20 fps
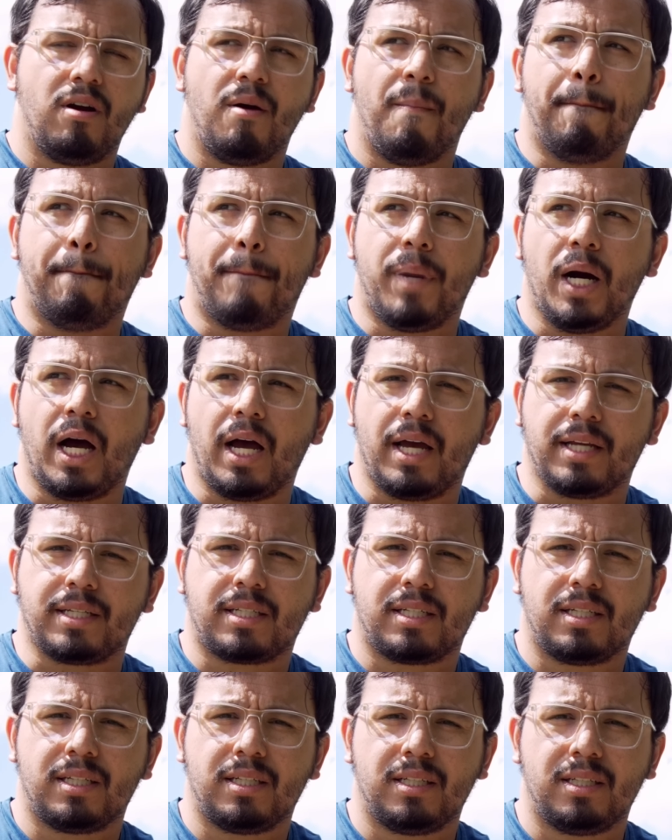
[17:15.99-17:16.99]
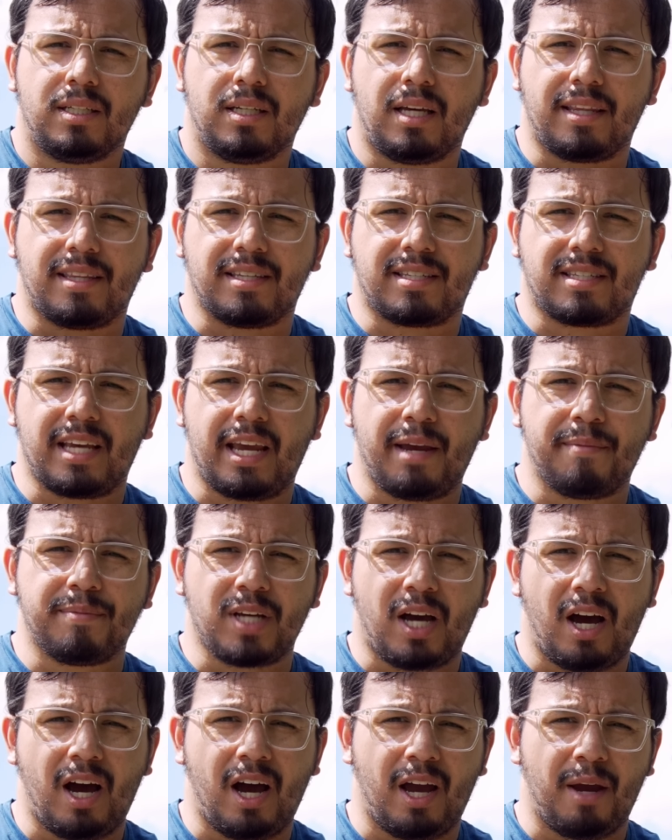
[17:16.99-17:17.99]
but at the same
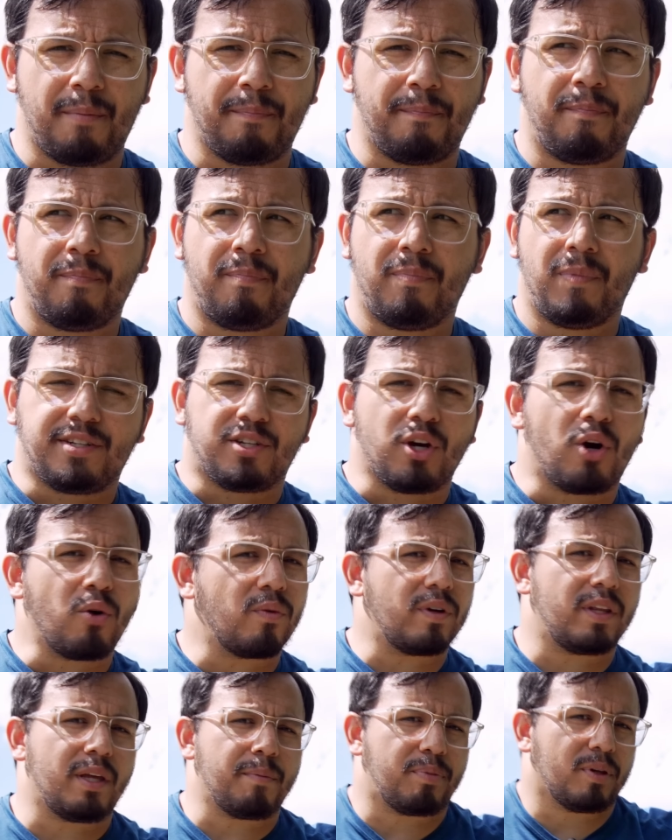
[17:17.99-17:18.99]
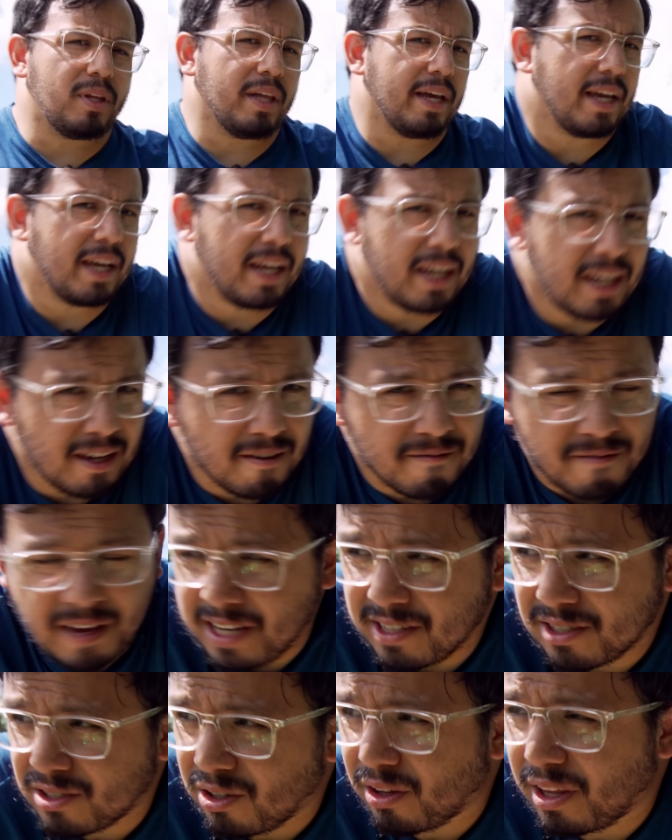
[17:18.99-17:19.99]
time, I don't really play
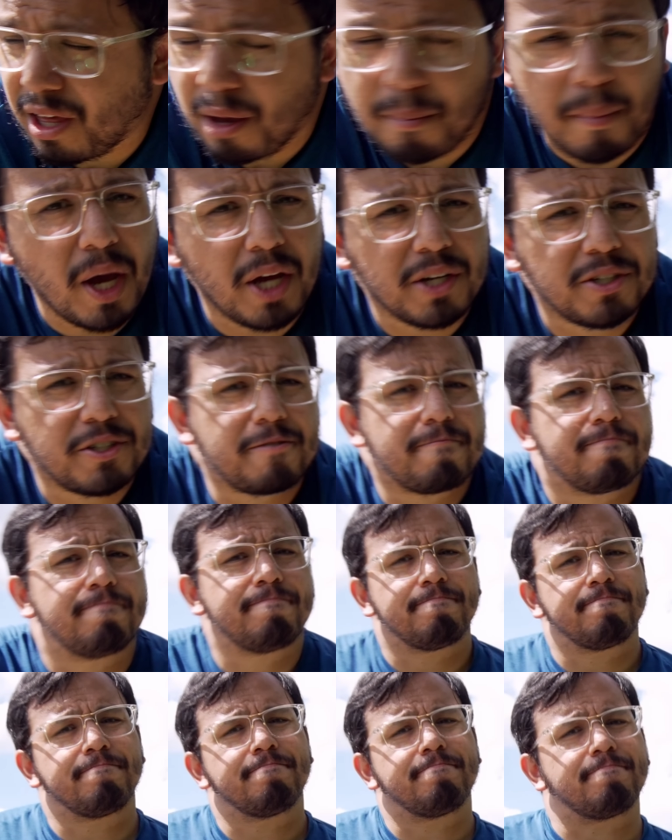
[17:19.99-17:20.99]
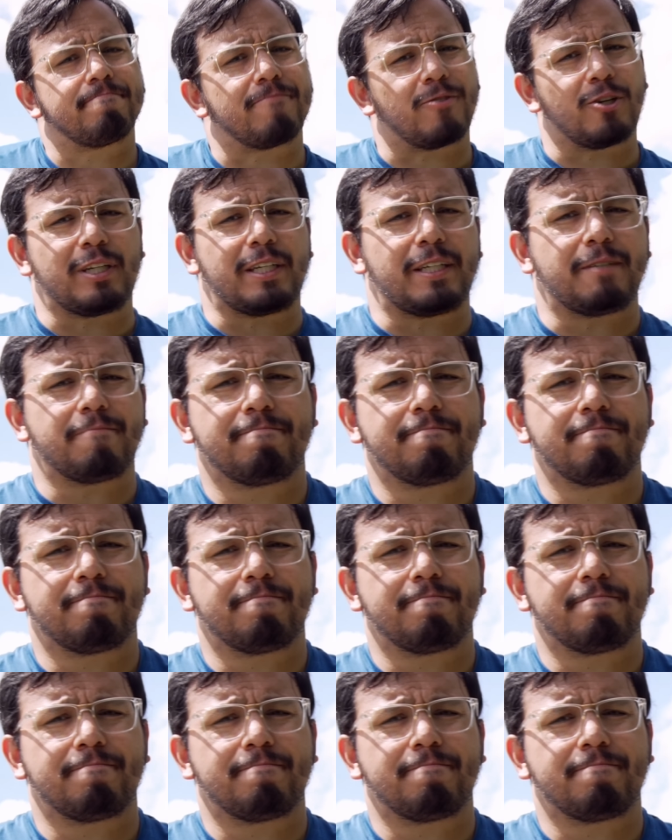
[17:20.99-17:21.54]
events all that much, really.